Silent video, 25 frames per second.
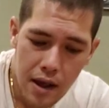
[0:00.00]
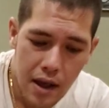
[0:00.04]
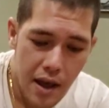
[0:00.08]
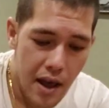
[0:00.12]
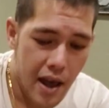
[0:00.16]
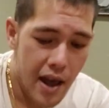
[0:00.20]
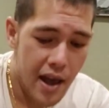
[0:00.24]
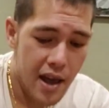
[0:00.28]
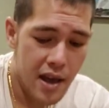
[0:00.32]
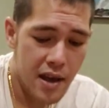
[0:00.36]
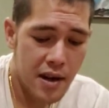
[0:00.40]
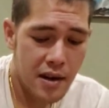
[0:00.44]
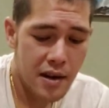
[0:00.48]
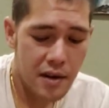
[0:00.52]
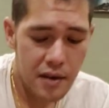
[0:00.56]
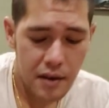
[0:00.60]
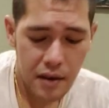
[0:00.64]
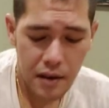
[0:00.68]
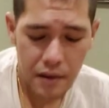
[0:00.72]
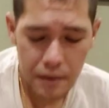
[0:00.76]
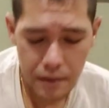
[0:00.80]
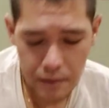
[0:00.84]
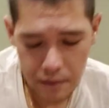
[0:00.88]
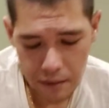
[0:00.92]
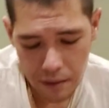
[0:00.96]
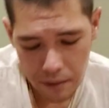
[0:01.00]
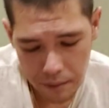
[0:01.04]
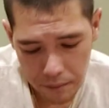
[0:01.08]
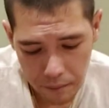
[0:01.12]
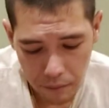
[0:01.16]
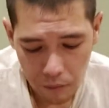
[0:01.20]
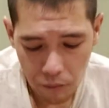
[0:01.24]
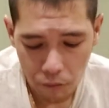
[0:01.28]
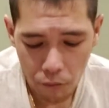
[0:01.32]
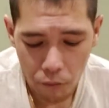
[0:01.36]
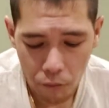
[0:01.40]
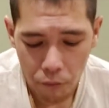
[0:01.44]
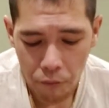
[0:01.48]
And
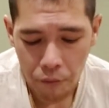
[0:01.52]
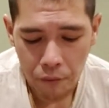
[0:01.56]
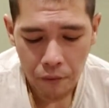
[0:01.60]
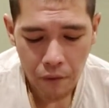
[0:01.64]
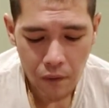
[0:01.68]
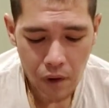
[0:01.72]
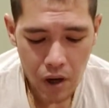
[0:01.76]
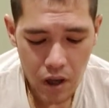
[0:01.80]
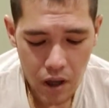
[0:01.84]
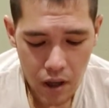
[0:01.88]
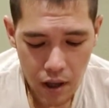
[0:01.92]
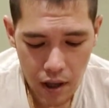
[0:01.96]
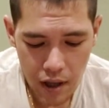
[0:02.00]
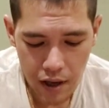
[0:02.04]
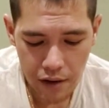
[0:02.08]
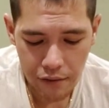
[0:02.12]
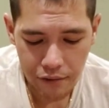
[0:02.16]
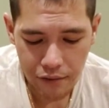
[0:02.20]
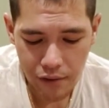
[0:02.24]
if